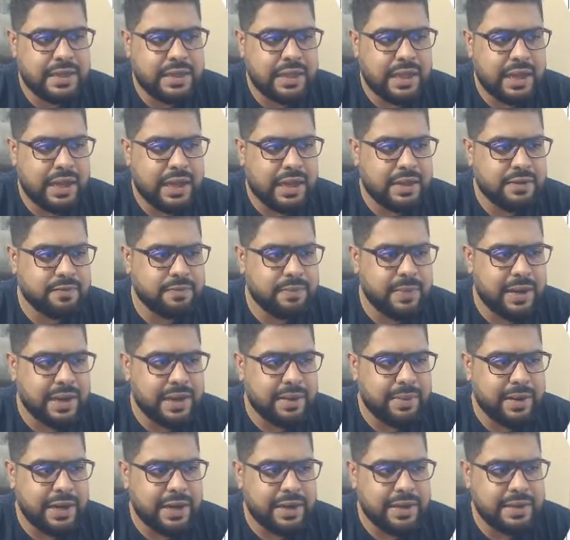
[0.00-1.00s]
I
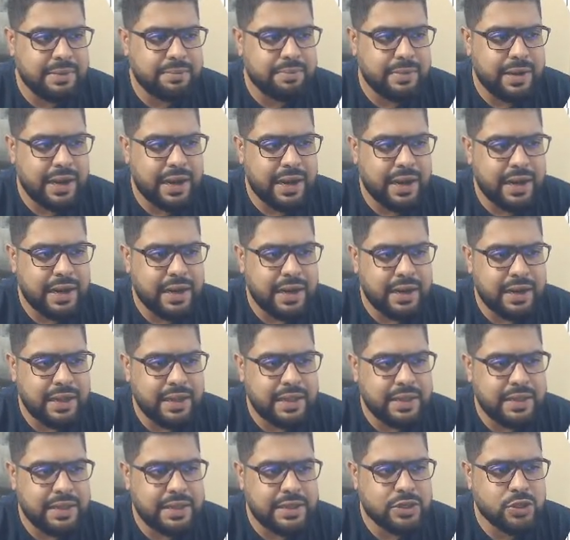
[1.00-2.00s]
made an error.
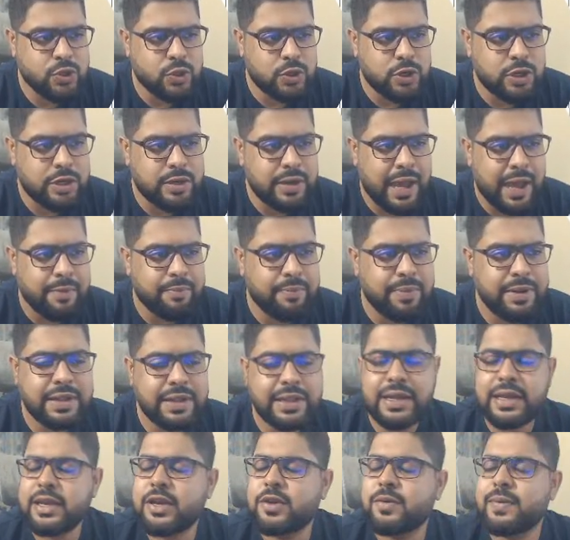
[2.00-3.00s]
This should have been the
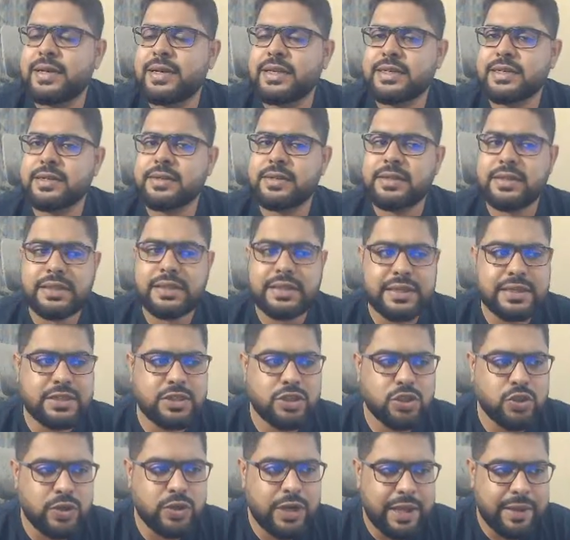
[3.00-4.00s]
equation. This
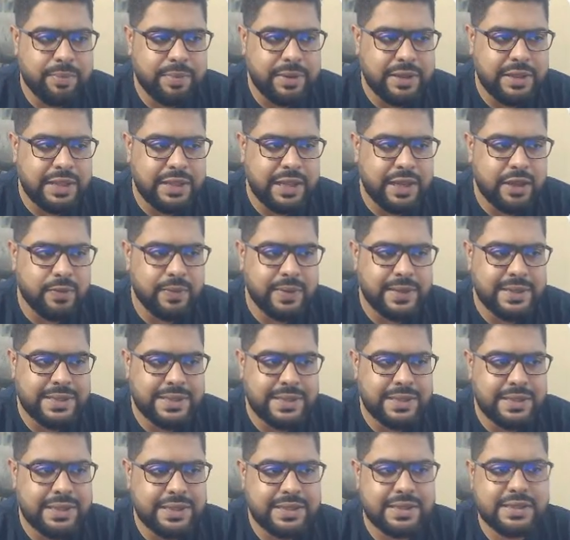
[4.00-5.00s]
should have been the equation.
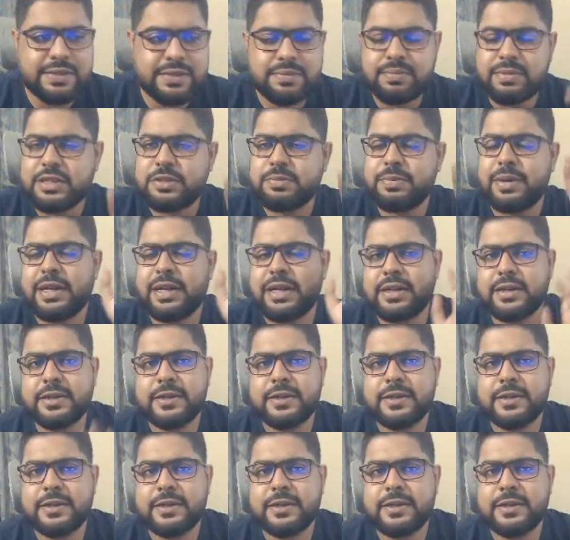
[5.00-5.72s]
This is much better.